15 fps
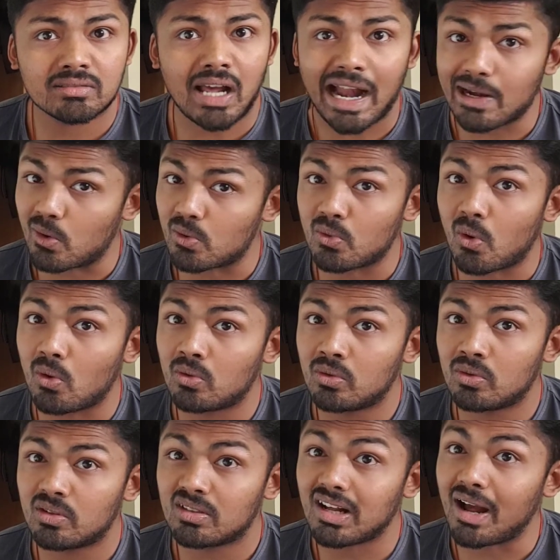I don't know.
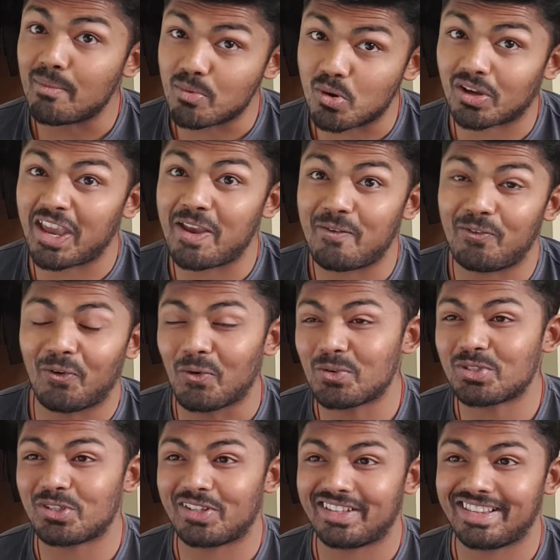I'm looking
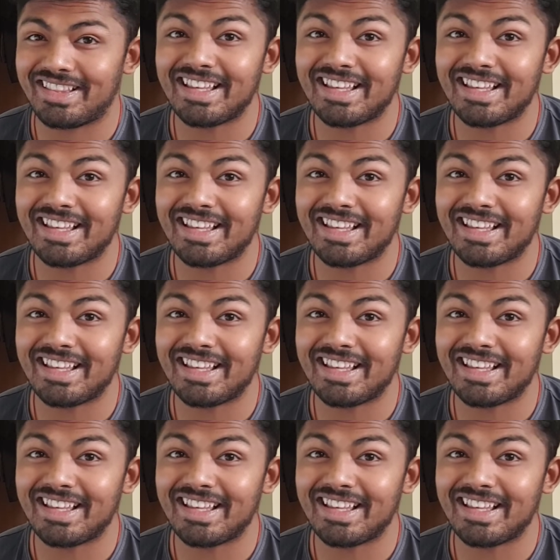forward to